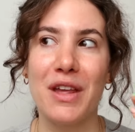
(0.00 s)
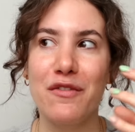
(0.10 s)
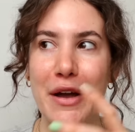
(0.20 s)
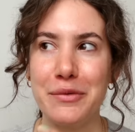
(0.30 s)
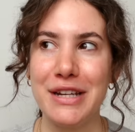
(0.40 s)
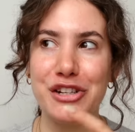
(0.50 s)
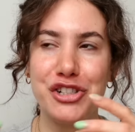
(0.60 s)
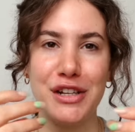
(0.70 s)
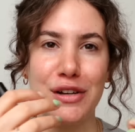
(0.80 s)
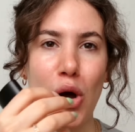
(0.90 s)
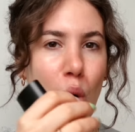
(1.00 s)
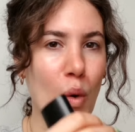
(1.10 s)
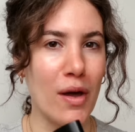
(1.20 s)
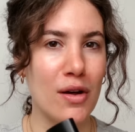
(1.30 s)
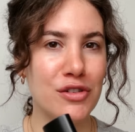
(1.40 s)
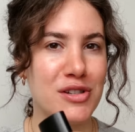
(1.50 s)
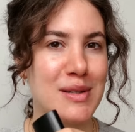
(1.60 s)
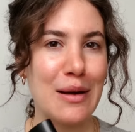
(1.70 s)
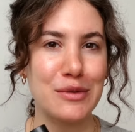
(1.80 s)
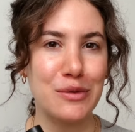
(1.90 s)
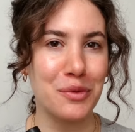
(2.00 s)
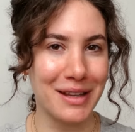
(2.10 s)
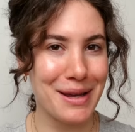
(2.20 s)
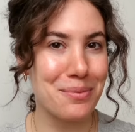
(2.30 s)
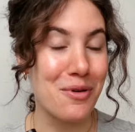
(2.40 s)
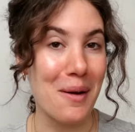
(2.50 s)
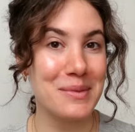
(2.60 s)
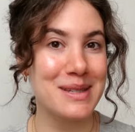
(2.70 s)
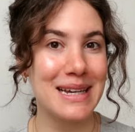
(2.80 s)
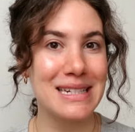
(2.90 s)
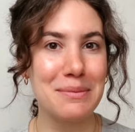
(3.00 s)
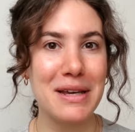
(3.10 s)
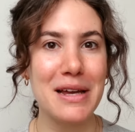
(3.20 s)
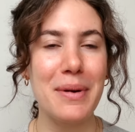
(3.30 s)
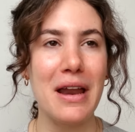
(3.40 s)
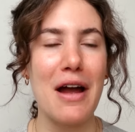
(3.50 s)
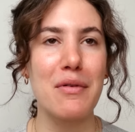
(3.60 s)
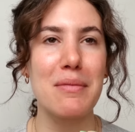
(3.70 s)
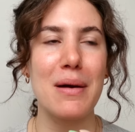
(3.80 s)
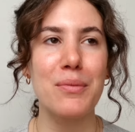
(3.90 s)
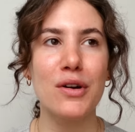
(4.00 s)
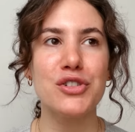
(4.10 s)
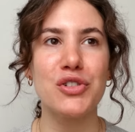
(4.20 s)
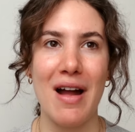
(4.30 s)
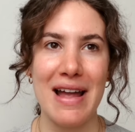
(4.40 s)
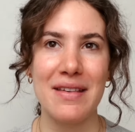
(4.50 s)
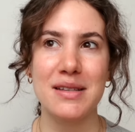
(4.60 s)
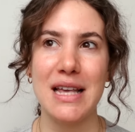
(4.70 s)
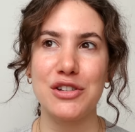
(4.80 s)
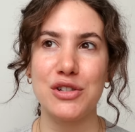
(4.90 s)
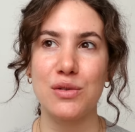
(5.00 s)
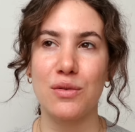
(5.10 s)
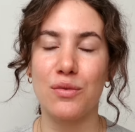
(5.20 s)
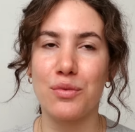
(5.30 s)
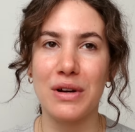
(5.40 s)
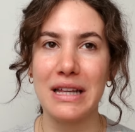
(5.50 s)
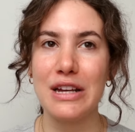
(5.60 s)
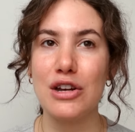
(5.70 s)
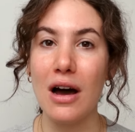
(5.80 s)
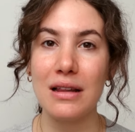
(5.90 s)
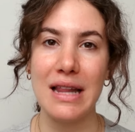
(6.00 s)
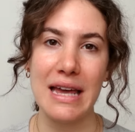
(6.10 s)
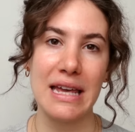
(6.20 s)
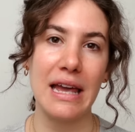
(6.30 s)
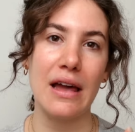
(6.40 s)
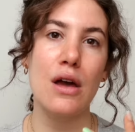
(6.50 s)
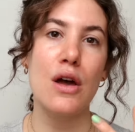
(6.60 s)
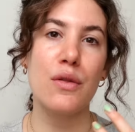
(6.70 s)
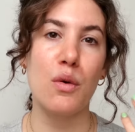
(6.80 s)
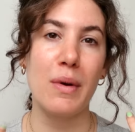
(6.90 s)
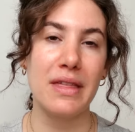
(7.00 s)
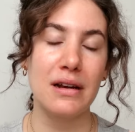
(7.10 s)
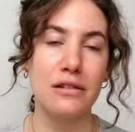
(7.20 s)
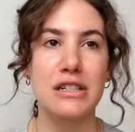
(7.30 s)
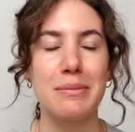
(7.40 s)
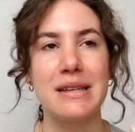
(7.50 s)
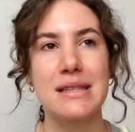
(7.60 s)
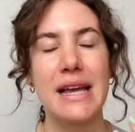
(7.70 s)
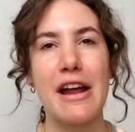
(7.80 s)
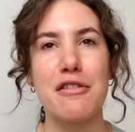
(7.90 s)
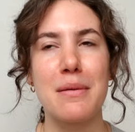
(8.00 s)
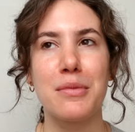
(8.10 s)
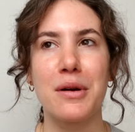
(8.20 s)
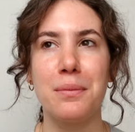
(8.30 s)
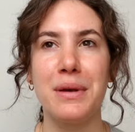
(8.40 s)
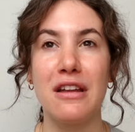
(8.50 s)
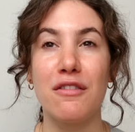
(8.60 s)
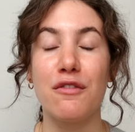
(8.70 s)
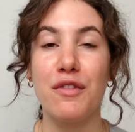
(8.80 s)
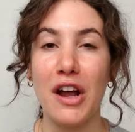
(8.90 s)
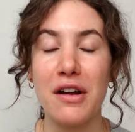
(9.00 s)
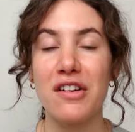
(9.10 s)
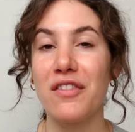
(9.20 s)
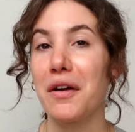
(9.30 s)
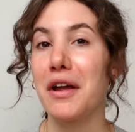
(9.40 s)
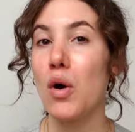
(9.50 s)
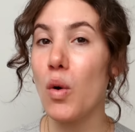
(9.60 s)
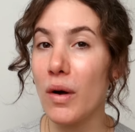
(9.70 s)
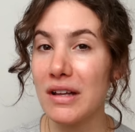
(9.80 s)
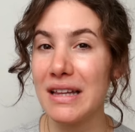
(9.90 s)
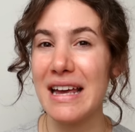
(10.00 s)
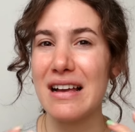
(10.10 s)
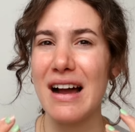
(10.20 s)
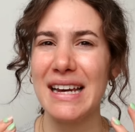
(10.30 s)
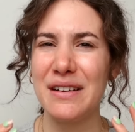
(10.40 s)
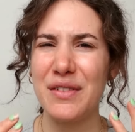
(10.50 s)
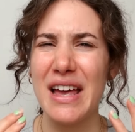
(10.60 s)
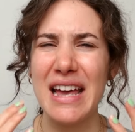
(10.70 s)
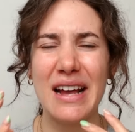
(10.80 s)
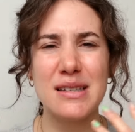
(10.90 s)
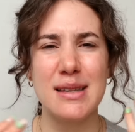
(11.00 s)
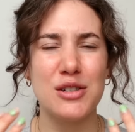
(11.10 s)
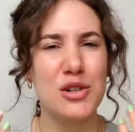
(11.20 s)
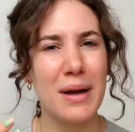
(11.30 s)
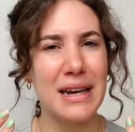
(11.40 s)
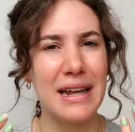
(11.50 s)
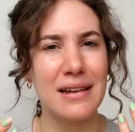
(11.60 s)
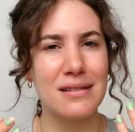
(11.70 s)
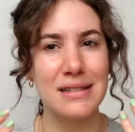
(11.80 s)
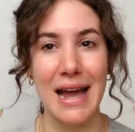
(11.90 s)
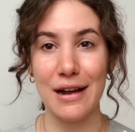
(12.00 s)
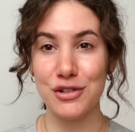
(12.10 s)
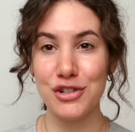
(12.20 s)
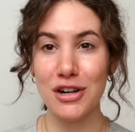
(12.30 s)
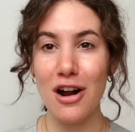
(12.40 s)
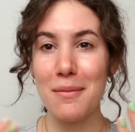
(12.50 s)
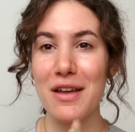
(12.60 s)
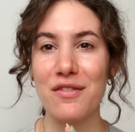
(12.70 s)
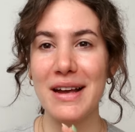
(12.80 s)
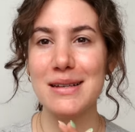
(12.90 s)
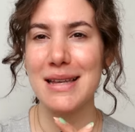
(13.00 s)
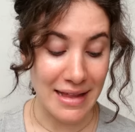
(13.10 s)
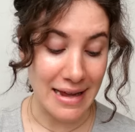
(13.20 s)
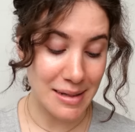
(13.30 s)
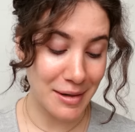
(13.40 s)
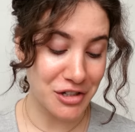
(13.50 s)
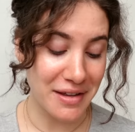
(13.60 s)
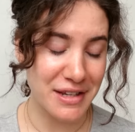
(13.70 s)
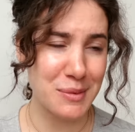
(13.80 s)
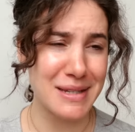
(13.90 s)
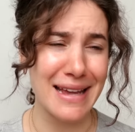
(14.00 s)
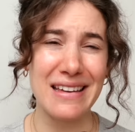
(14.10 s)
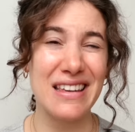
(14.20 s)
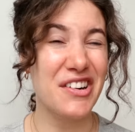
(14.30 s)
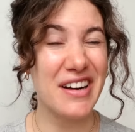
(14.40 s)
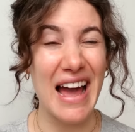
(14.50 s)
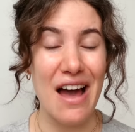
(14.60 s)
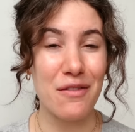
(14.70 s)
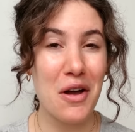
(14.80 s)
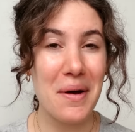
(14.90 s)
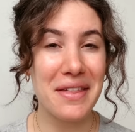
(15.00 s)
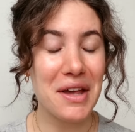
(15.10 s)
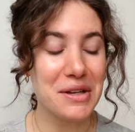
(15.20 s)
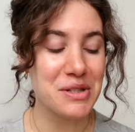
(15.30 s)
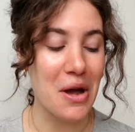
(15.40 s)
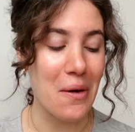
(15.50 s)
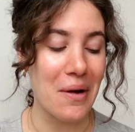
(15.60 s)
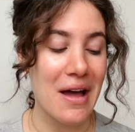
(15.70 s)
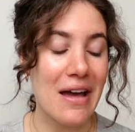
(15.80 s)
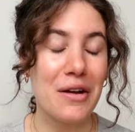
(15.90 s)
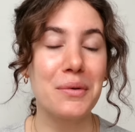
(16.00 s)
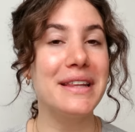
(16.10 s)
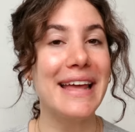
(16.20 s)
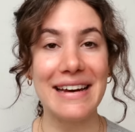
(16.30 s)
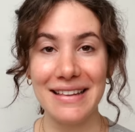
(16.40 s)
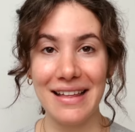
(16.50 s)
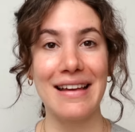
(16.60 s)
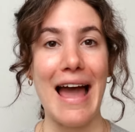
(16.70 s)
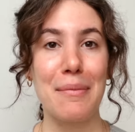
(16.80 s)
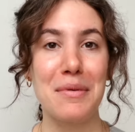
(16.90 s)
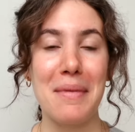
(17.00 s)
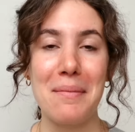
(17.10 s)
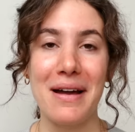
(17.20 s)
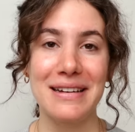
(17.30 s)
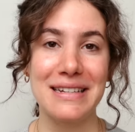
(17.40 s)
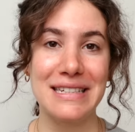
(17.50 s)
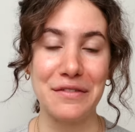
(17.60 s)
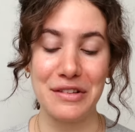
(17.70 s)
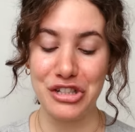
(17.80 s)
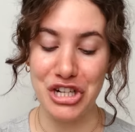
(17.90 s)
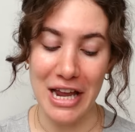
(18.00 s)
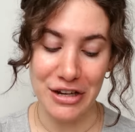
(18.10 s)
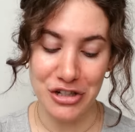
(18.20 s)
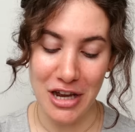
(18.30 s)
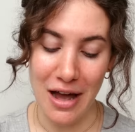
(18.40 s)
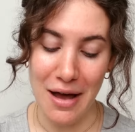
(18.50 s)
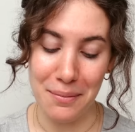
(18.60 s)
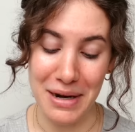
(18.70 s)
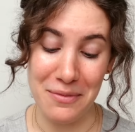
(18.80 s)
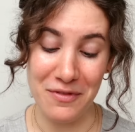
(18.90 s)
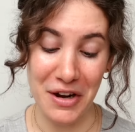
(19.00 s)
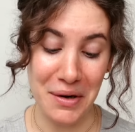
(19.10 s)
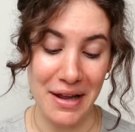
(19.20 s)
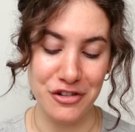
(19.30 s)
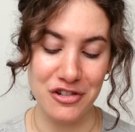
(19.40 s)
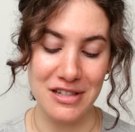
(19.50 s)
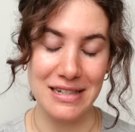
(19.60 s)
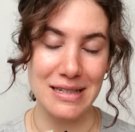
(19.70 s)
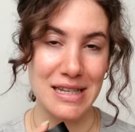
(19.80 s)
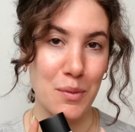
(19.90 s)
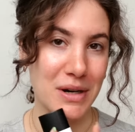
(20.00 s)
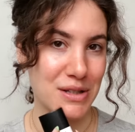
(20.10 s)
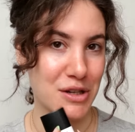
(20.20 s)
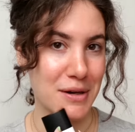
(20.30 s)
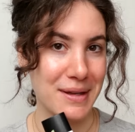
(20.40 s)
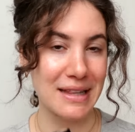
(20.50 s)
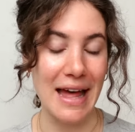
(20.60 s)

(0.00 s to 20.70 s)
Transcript: foundation oil just sounded really promising to me, but I remember trying this and just really not liking the way that it looked on my skin. I remember it being very, very oily and kind of accentuating texture on my face. The last time I tried this was like a year and a half ago, I think. So really anything that happened in my mind can definitely change, um, but I'm very interested to see what it's gonna be